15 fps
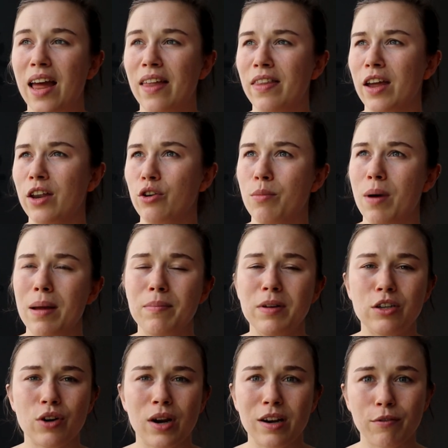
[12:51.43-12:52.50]
and then you might
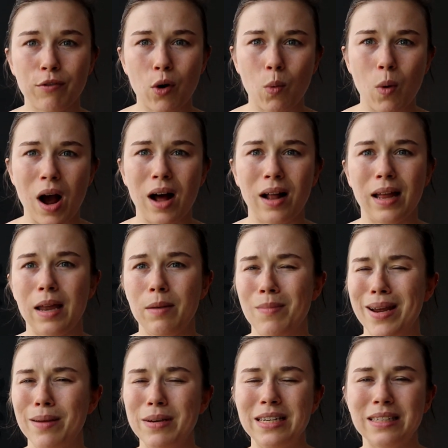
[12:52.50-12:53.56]
be training for a while and
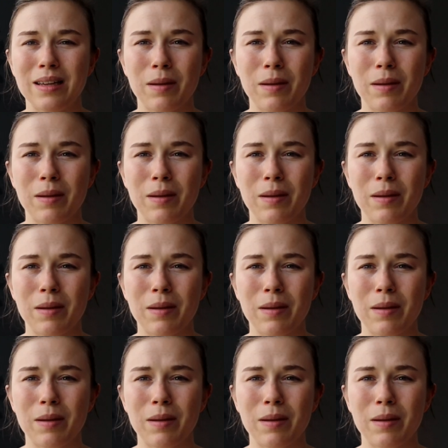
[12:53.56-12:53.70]
maybe